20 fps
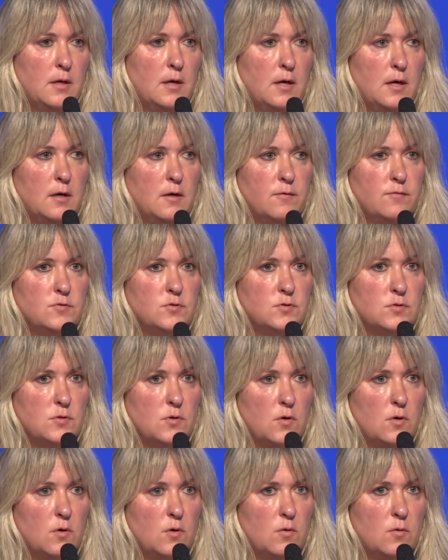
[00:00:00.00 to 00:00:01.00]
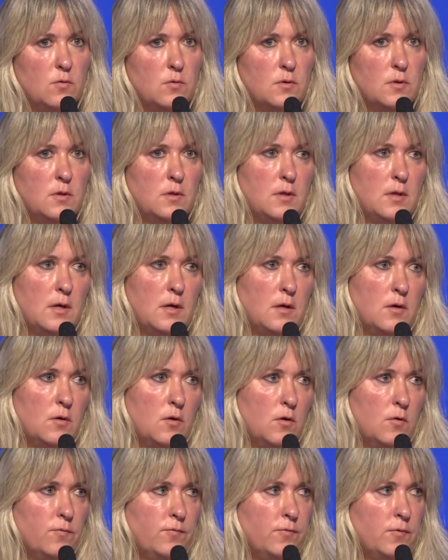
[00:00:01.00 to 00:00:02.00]
And if so, then
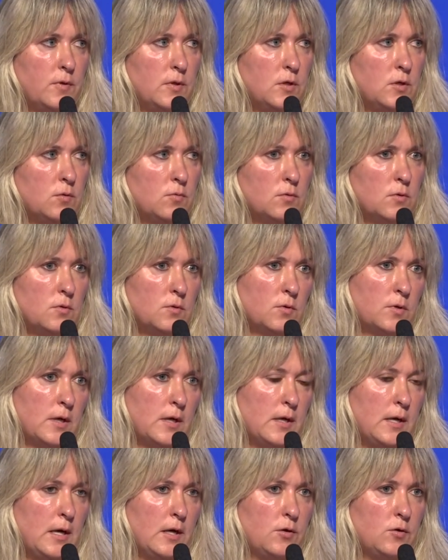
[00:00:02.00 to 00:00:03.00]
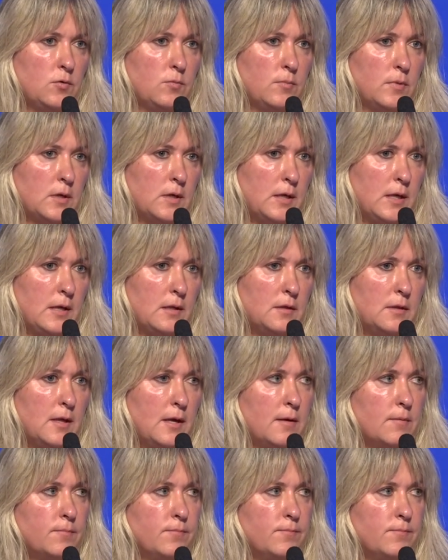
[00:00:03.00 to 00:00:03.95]
hopefully you will look at how you mitigate that.